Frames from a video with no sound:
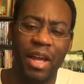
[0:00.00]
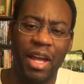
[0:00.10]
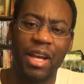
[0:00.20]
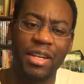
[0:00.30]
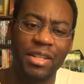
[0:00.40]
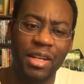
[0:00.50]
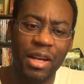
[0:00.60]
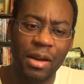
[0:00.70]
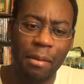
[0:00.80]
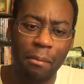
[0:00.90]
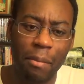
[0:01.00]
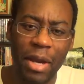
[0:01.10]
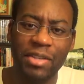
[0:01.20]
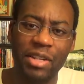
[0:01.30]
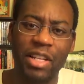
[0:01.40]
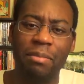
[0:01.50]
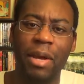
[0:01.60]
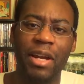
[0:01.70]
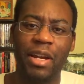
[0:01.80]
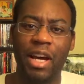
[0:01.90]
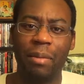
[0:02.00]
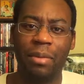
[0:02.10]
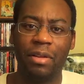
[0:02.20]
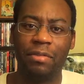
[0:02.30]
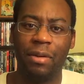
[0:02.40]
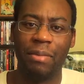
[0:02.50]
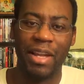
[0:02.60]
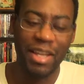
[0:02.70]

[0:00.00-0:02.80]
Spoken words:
and basically made a company from that.